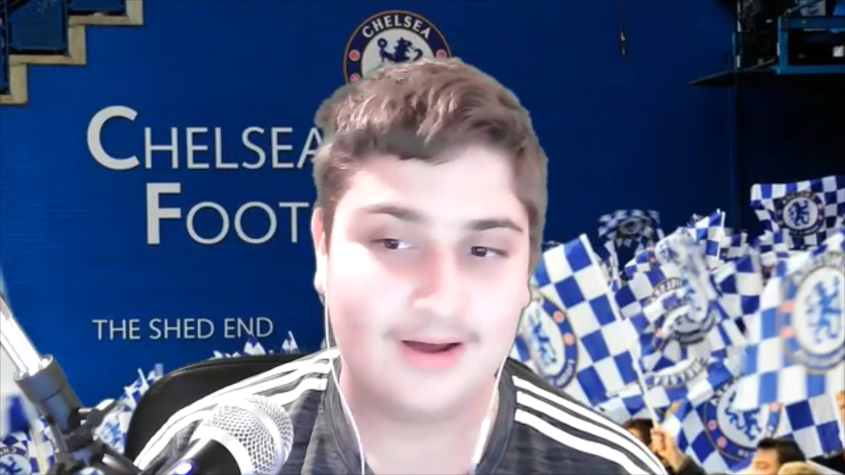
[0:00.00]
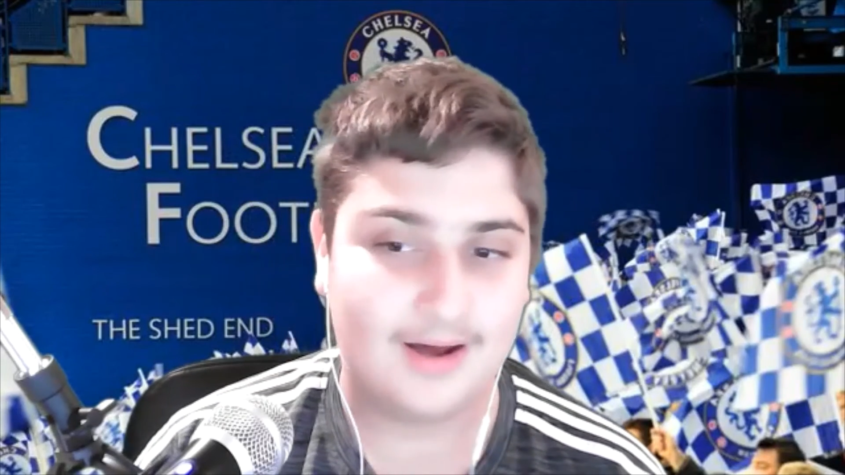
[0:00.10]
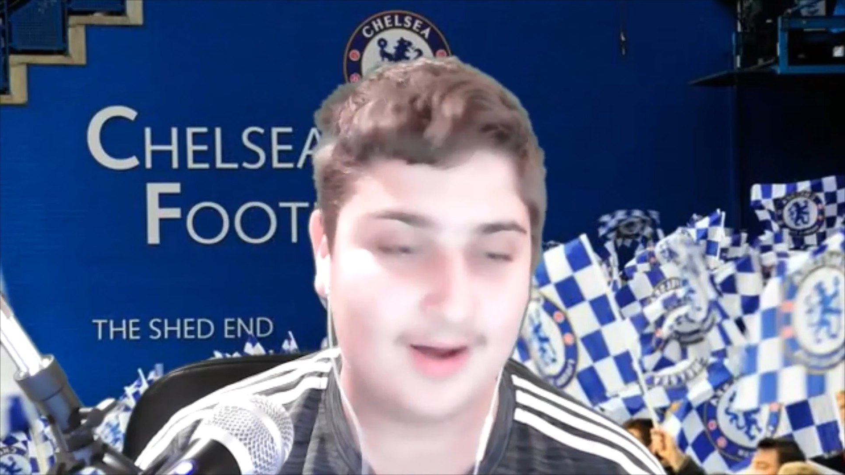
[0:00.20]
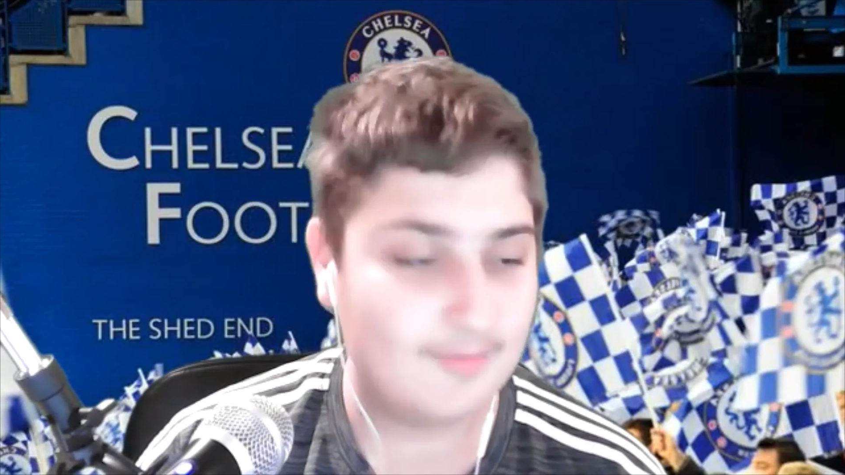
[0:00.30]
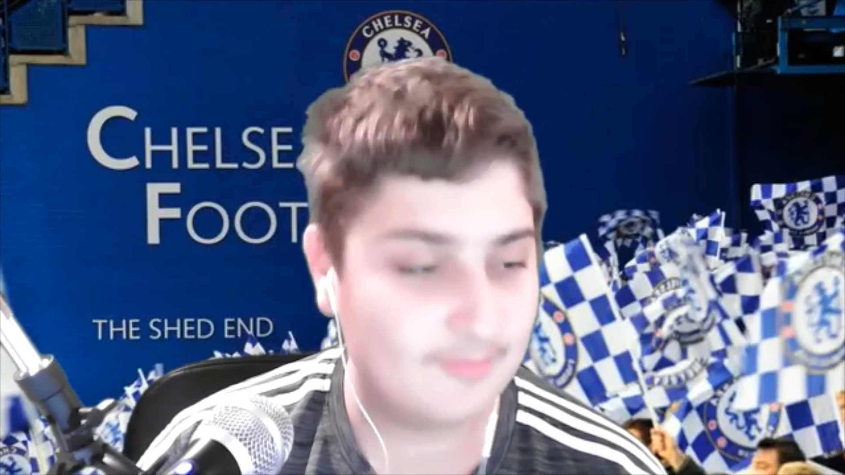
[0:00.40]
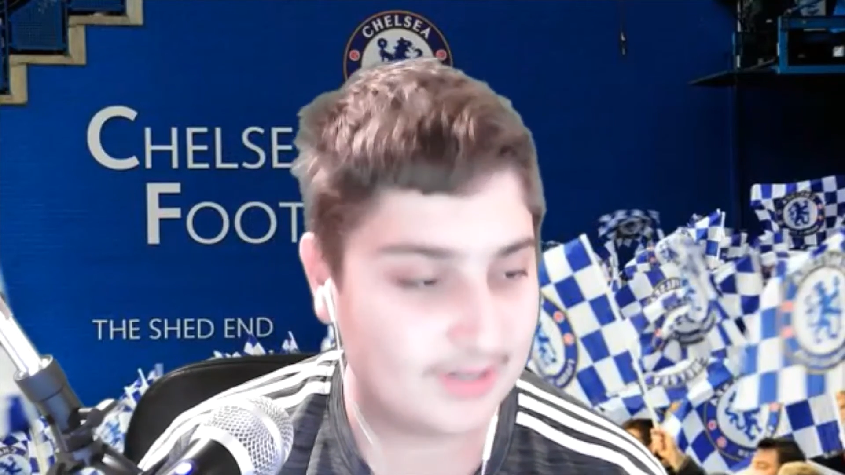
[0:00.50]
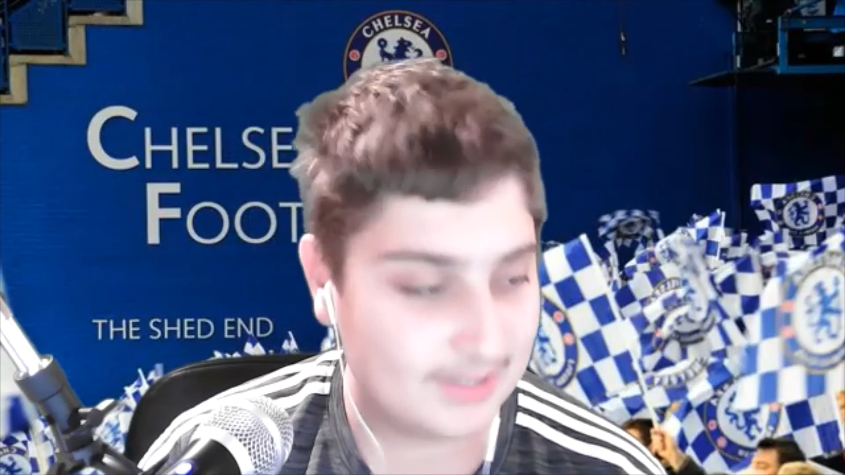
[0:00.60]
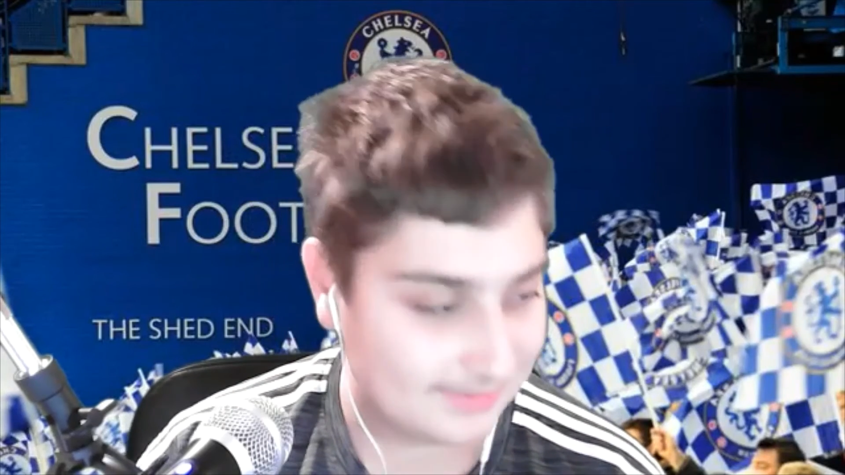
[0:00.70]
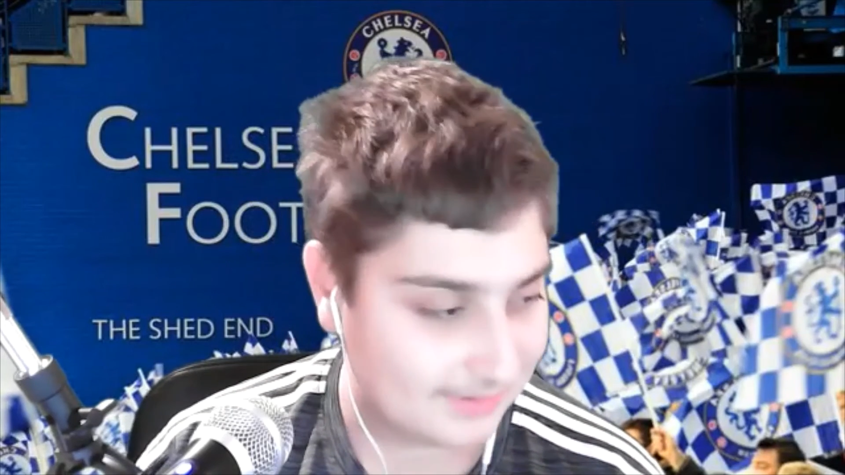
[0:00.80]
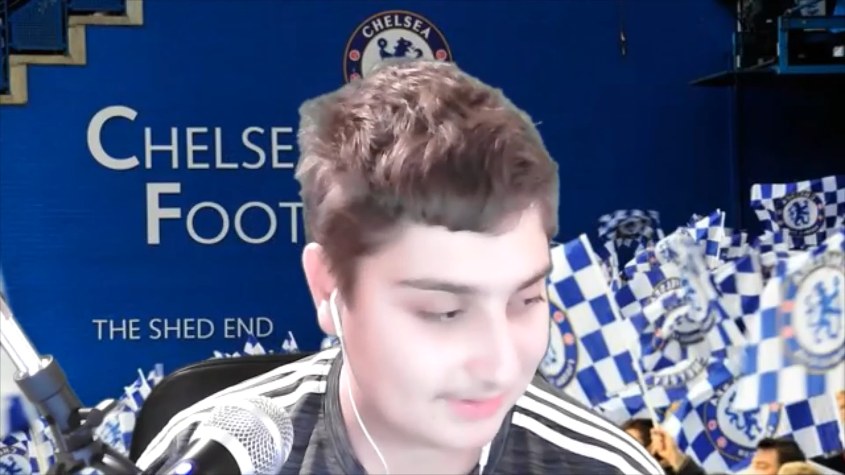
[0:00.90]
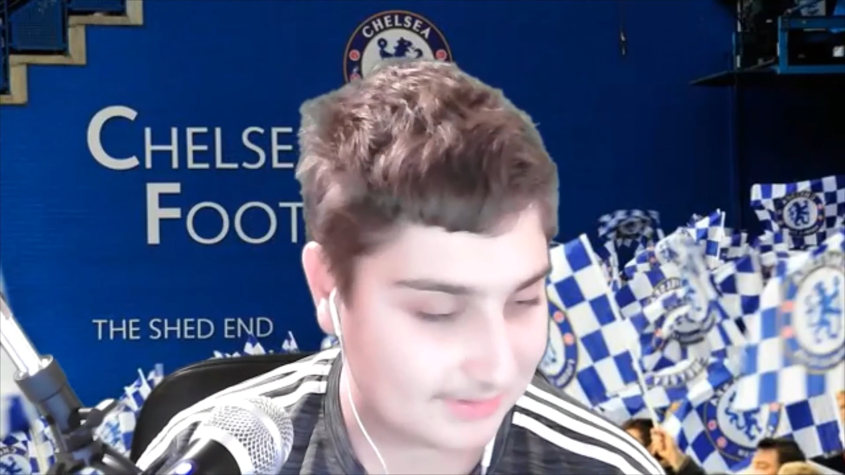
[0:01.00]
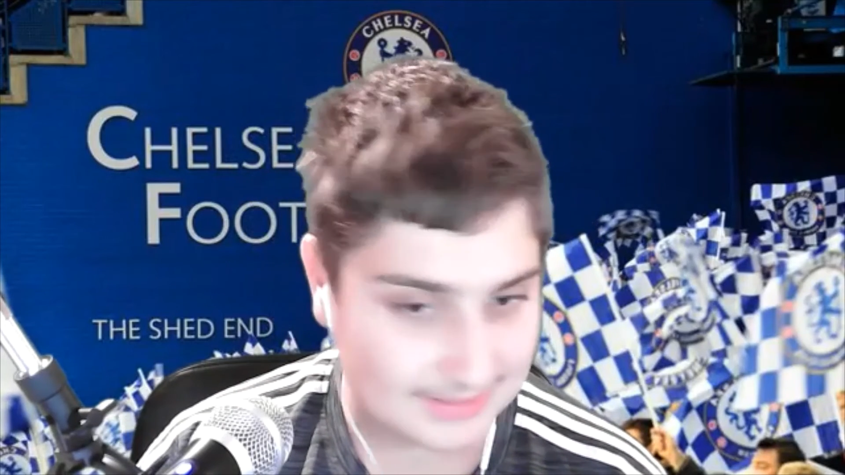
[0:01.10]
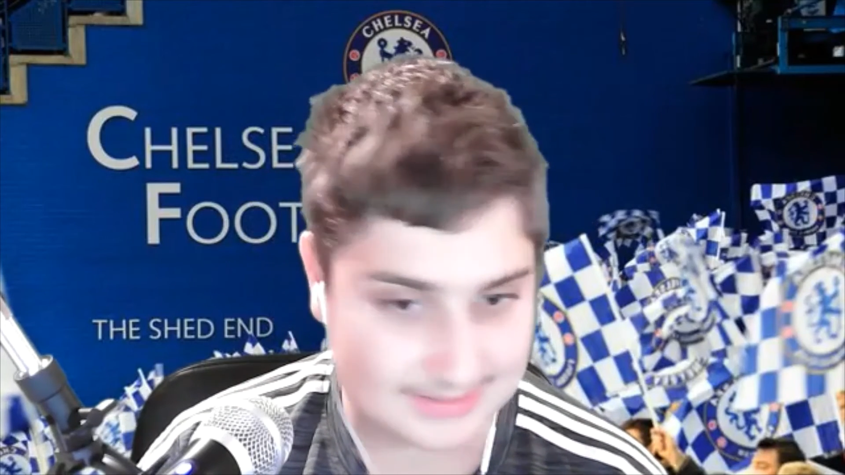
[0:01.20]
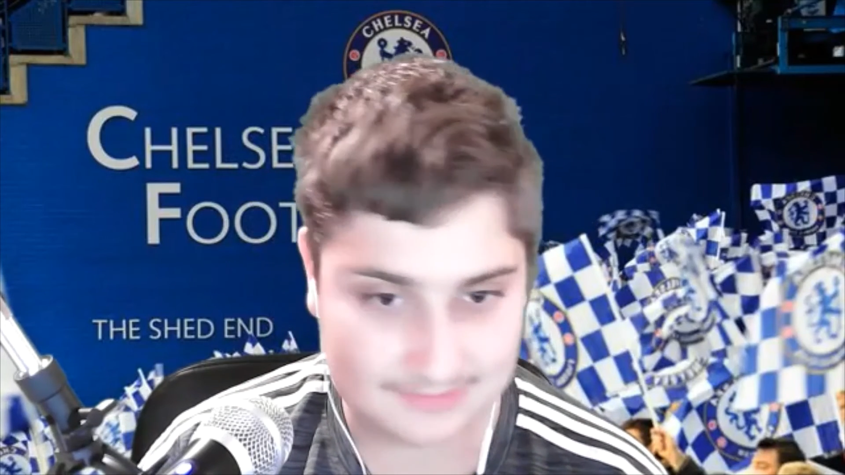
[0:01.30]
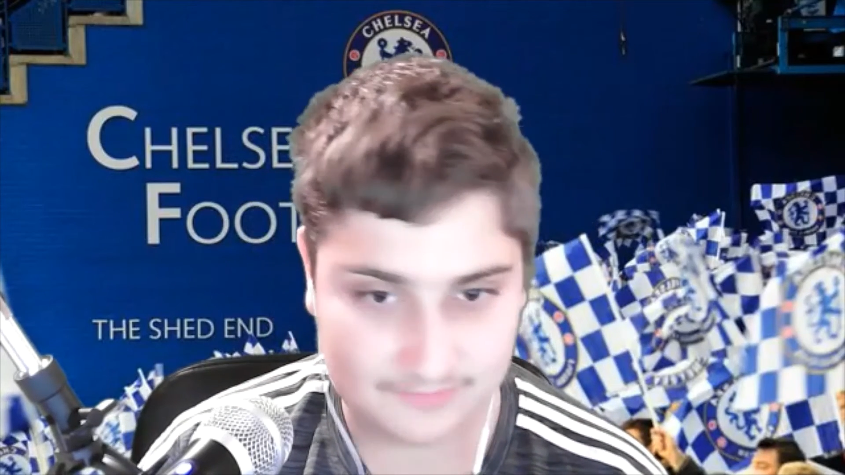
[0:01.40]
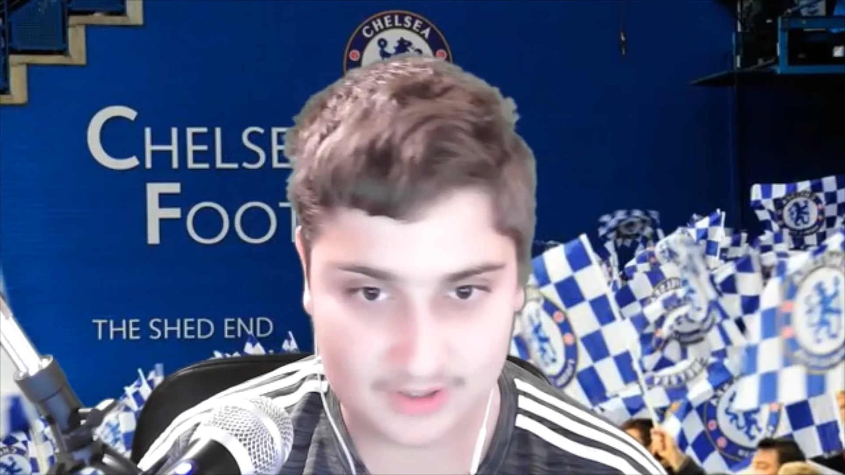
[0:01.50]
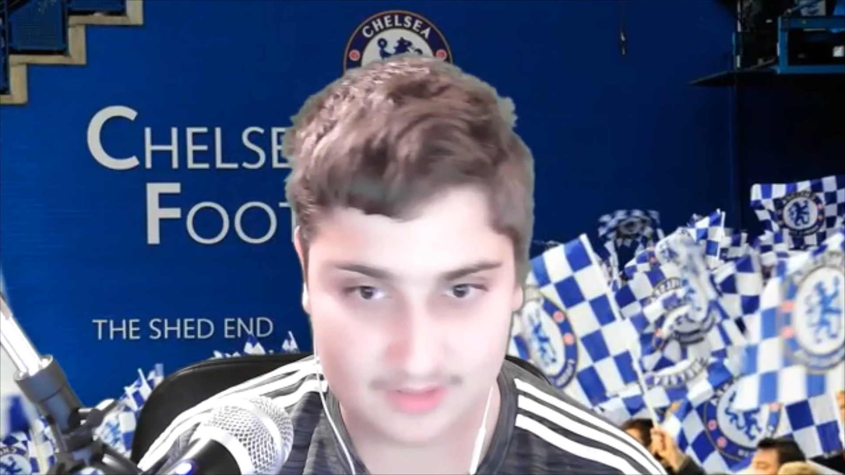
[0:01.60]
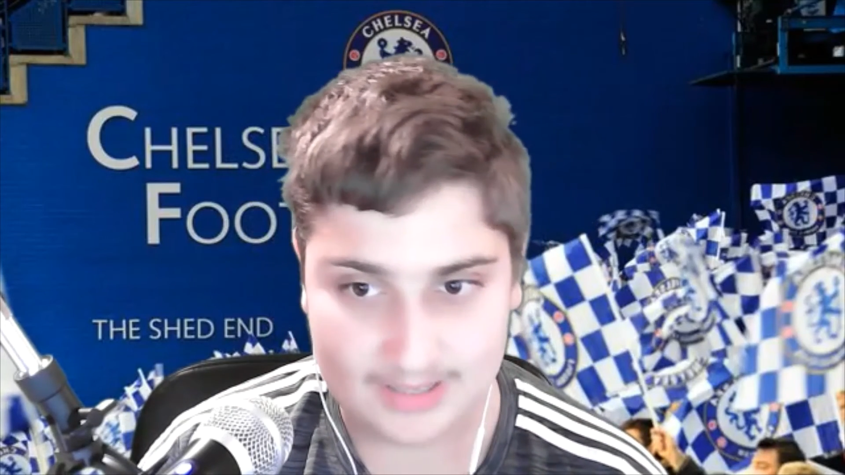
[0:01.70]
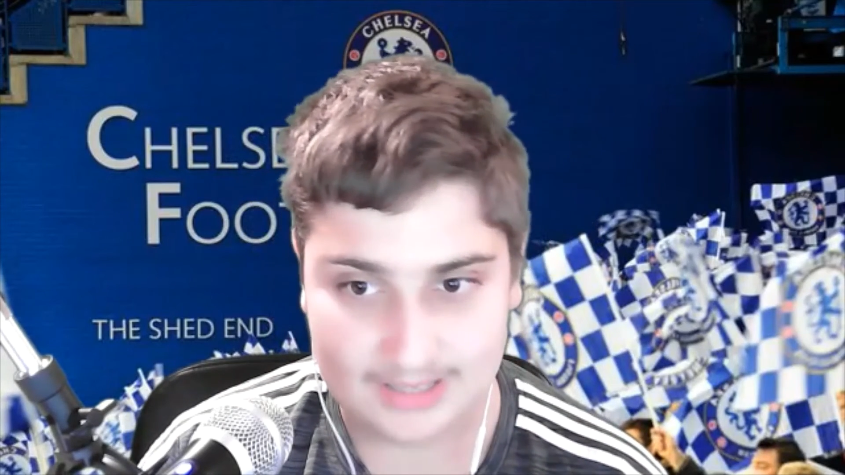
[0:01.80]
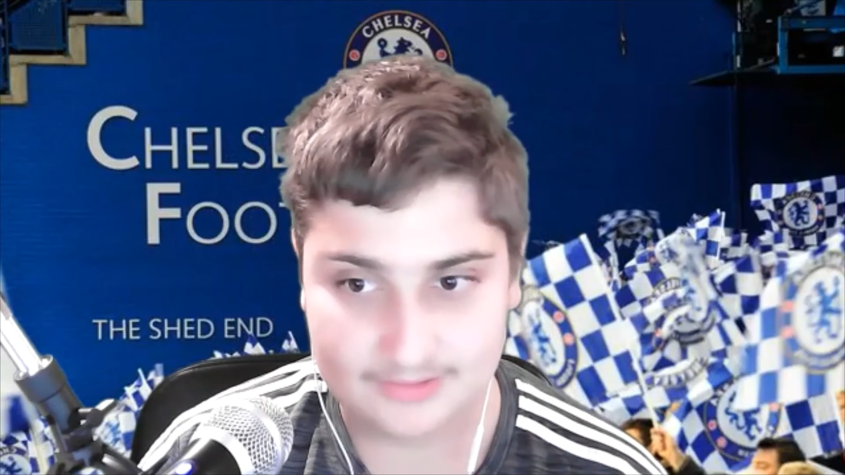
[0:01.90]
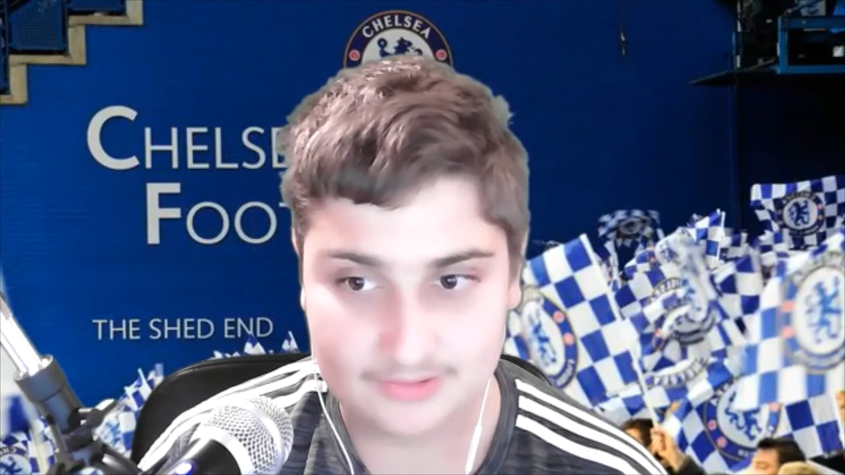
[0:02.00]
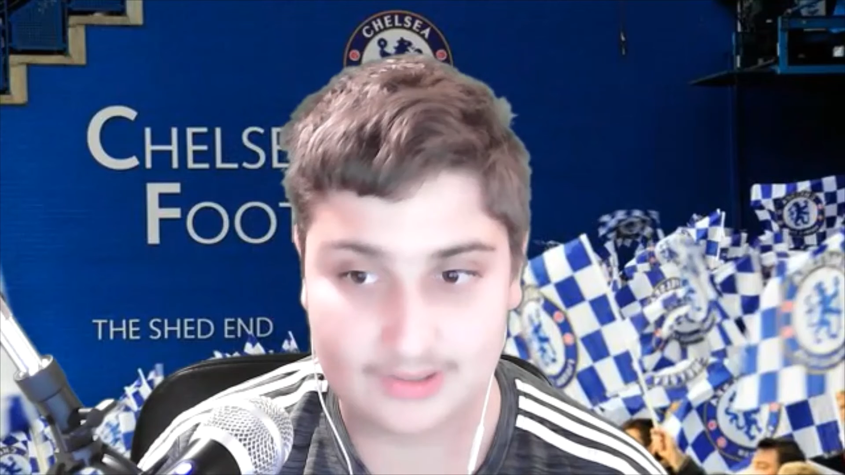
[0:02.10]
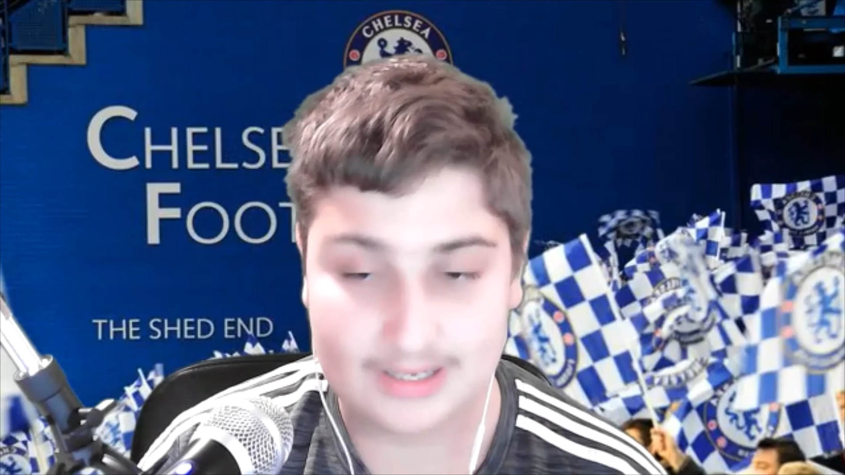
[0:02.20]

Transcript: But I think that's it for our Ballon d'Or.